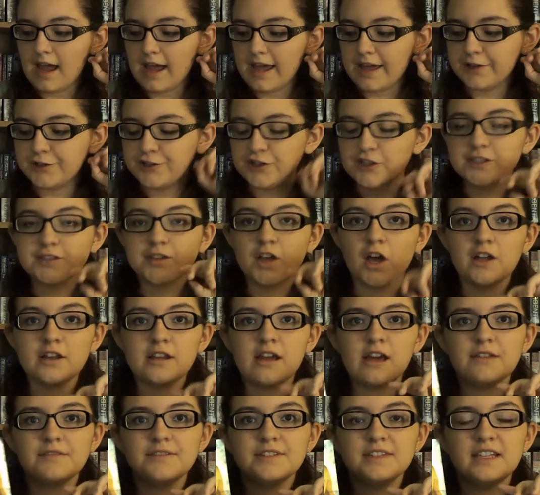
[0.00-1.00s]
I had just
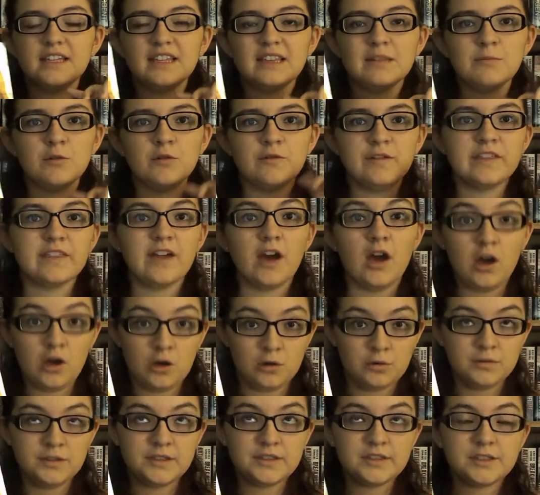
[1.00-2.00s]
gotten out of seeing the movie The
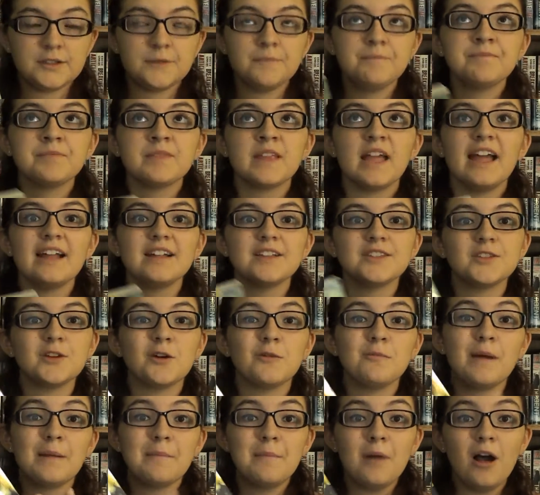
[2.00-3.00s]
Host, and
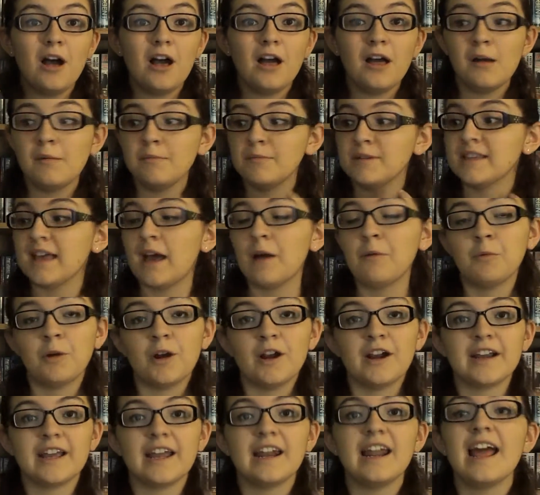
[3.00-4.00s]
so my mom was at
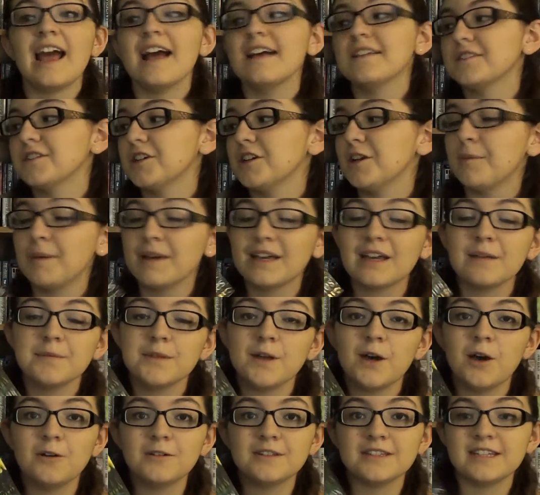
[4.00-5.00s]
work, and I asked her to pick up
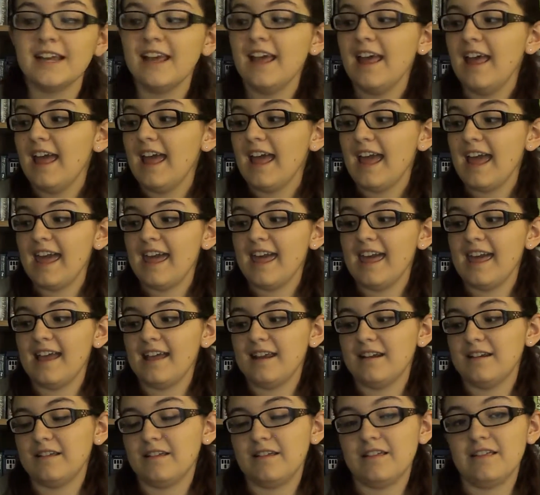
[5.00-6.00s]
The Host
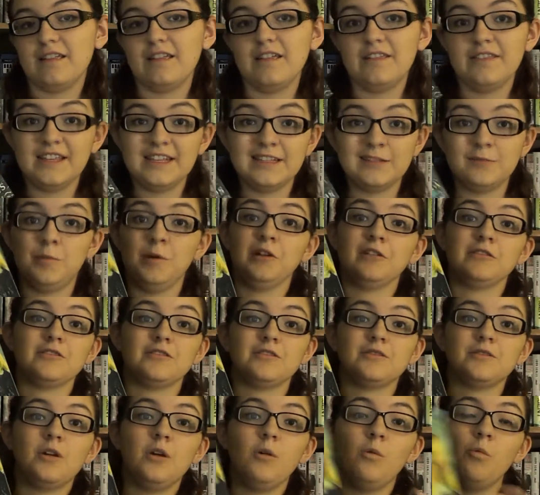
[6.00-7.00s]
and these
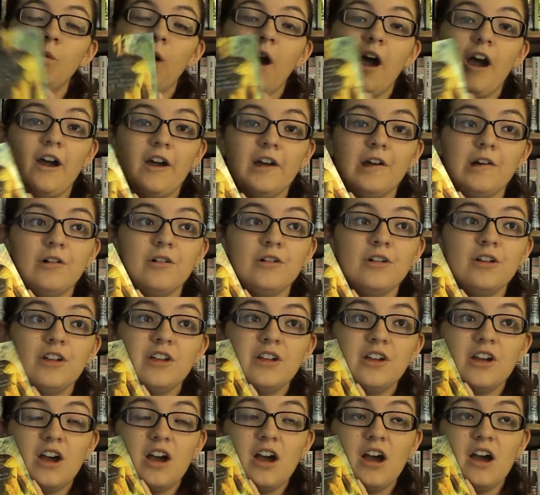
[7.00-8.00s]
books while
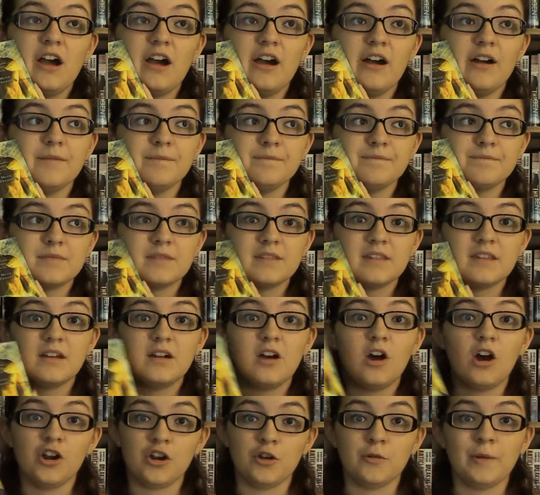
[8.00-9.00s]

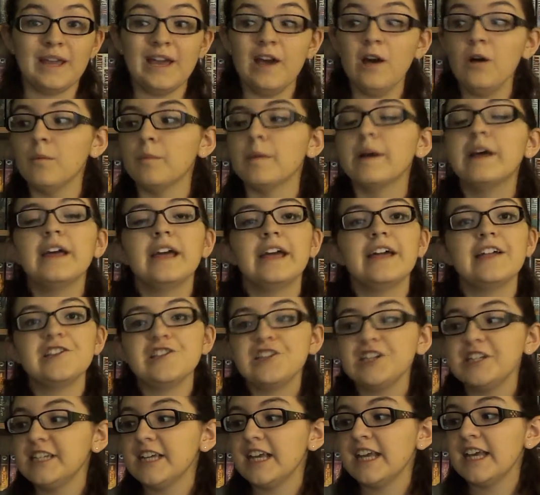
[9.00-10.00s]
on her way home,
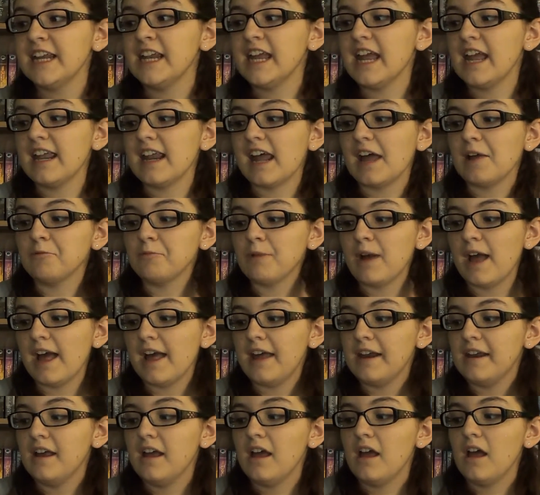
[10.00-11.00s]
and she did, and I
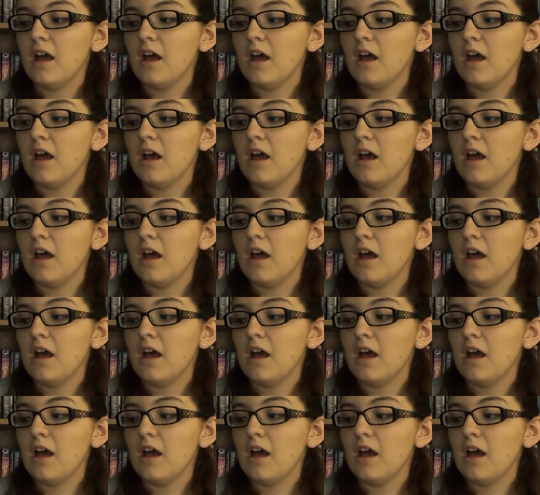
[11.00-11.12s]
read